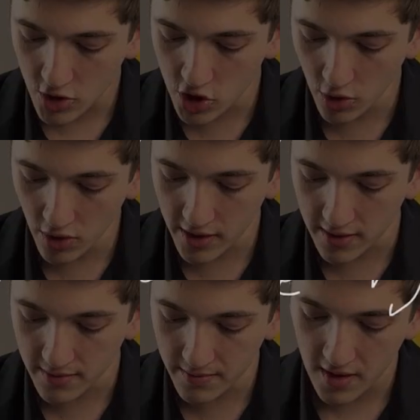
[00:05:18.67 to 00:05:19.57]
Joe Rogan.
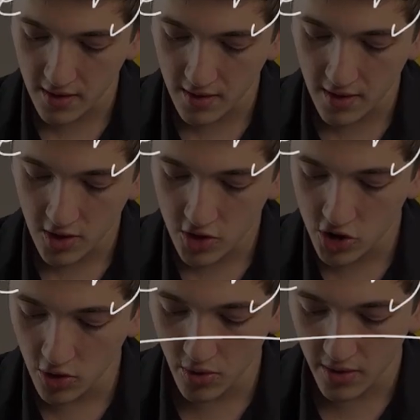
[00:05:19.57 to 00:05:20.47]

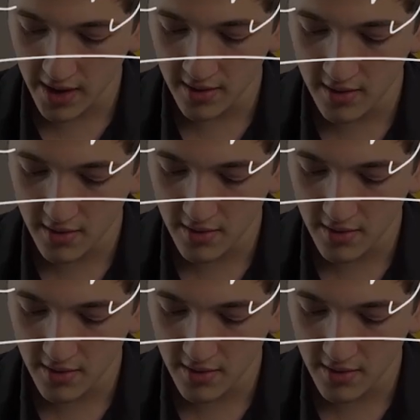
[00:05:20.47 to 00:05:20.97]
Joe Rogan